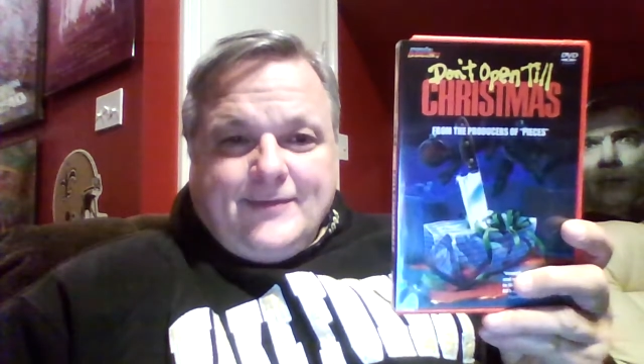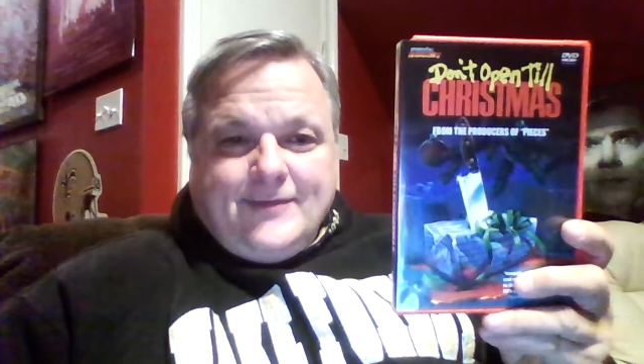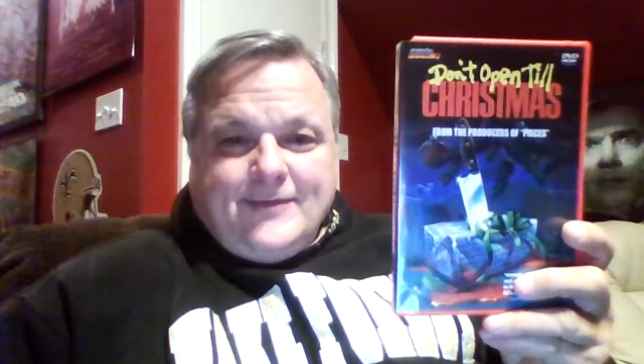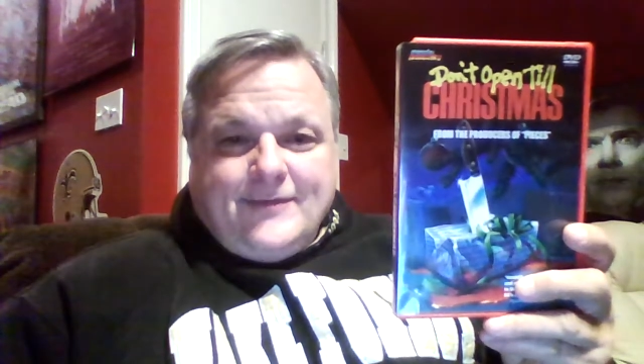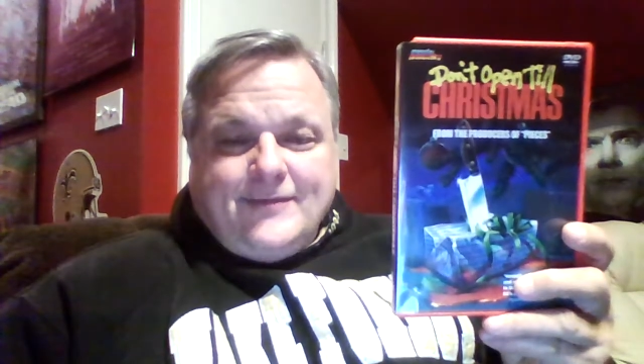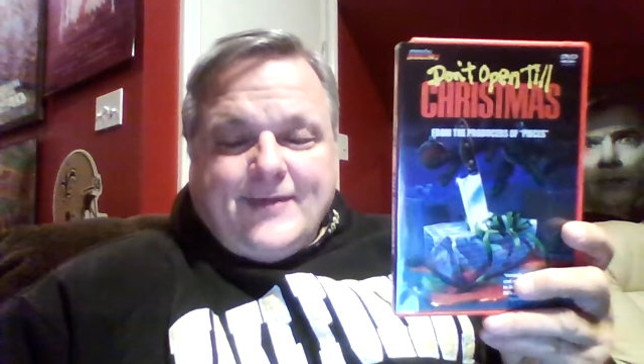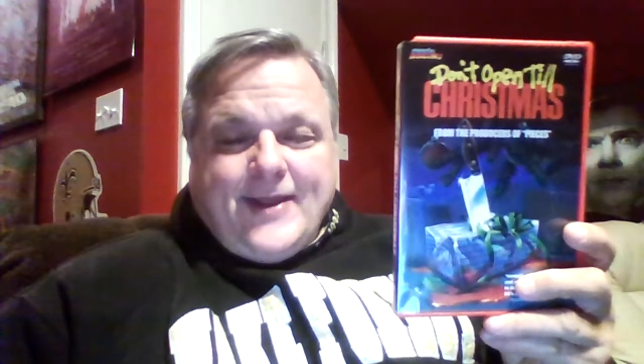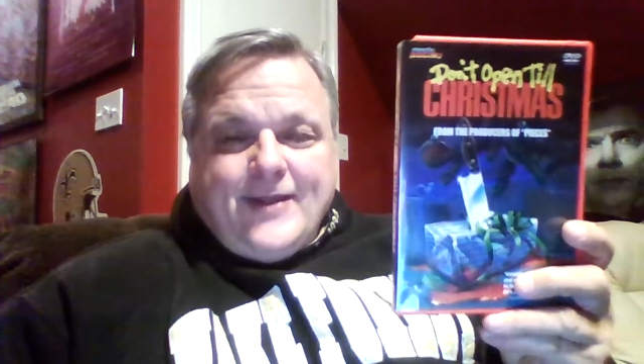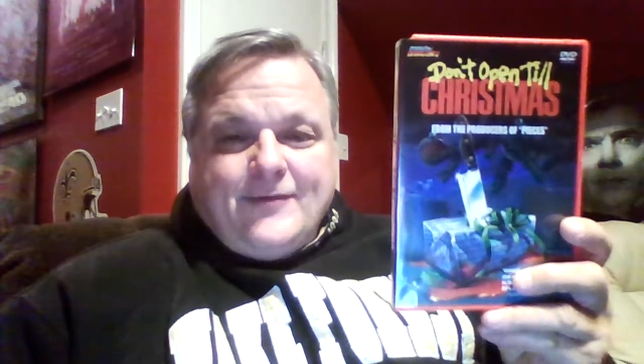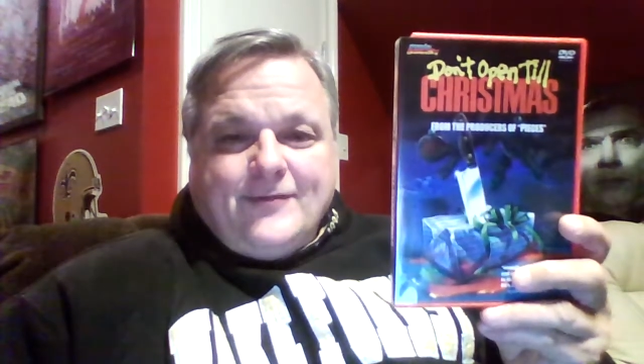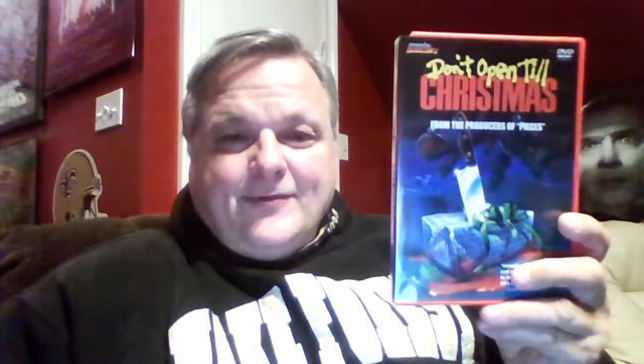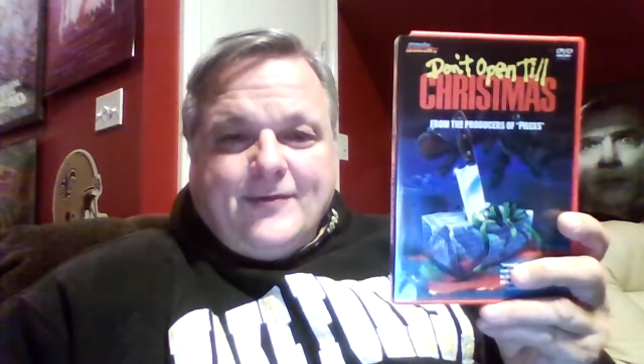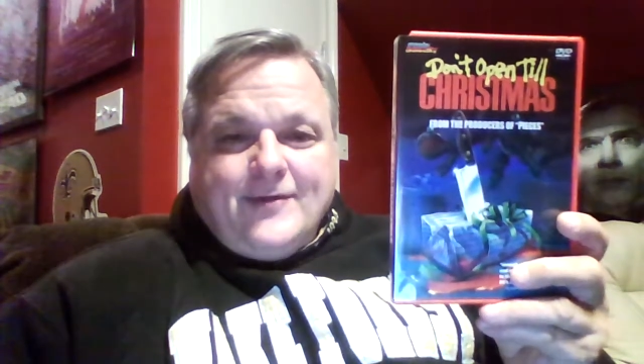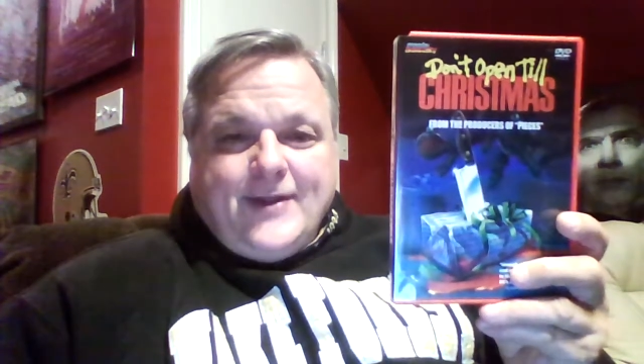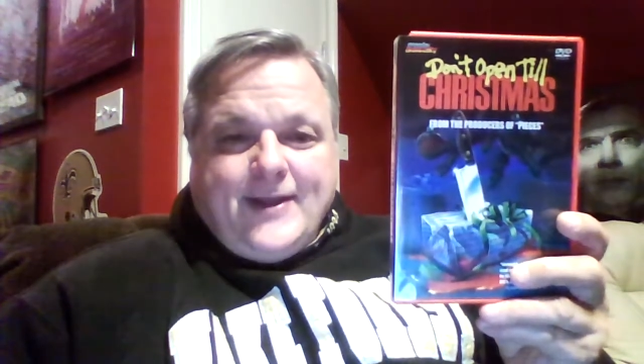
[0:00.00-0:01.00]
The
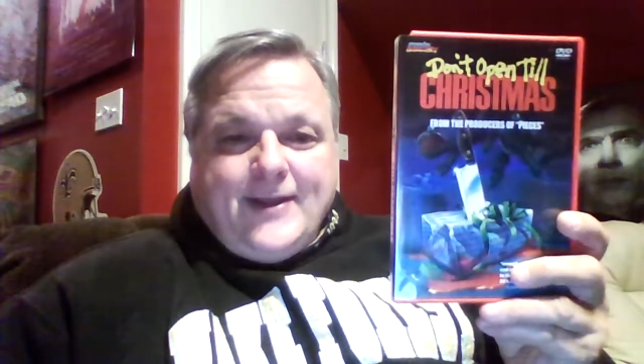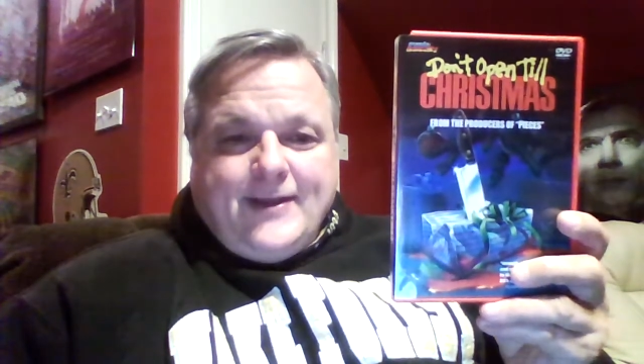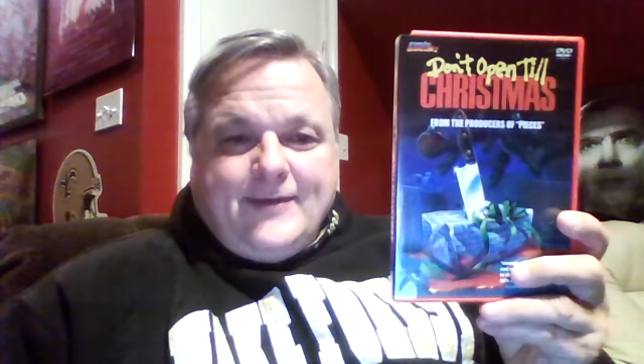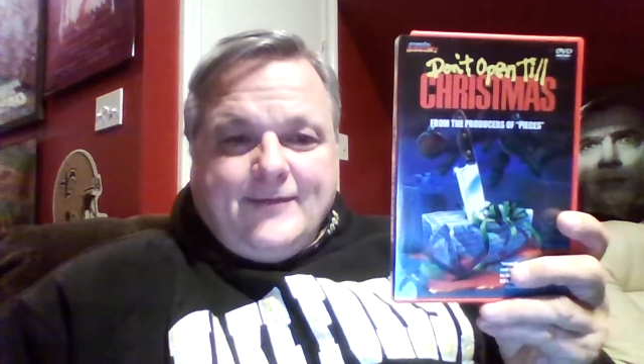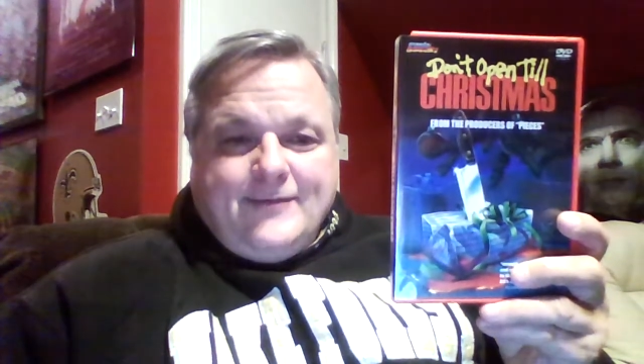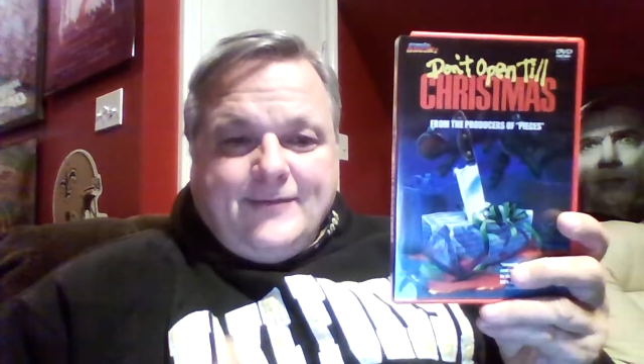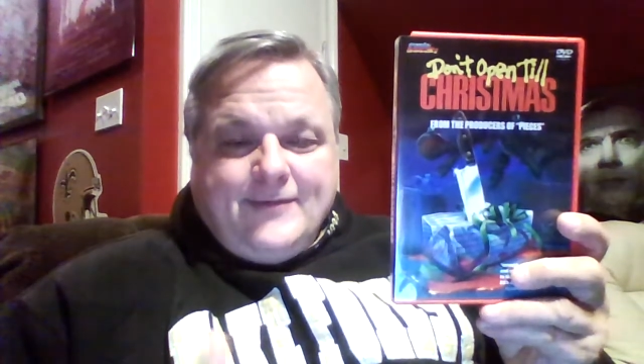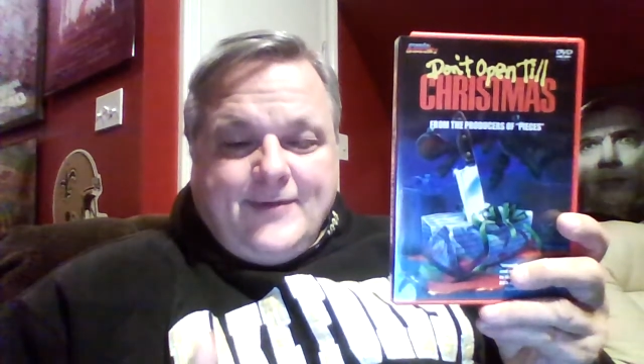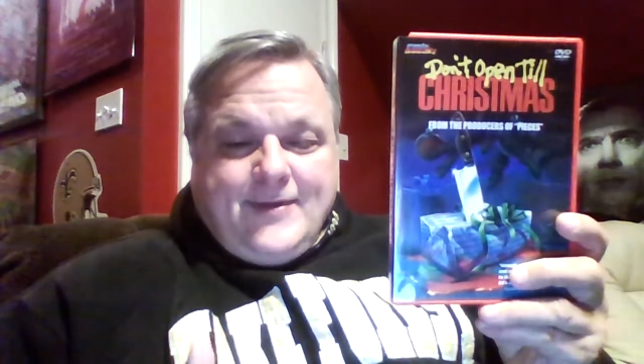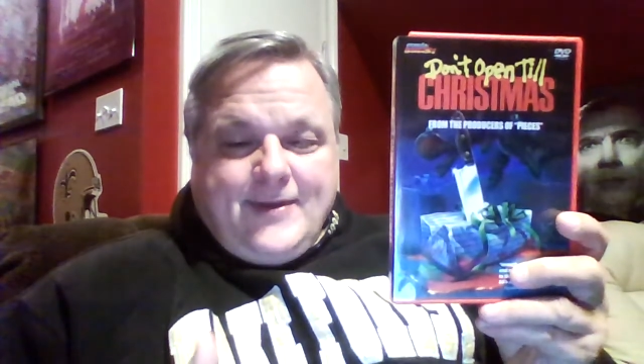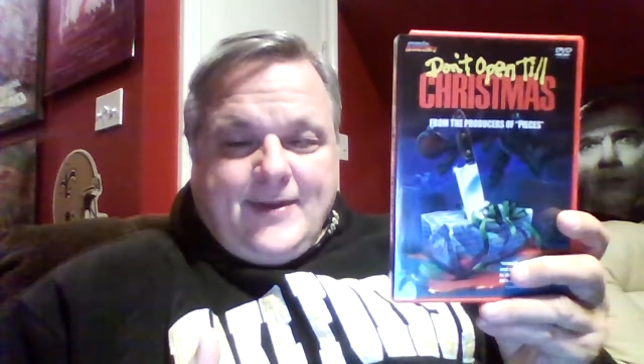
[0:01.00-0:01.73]
slasher has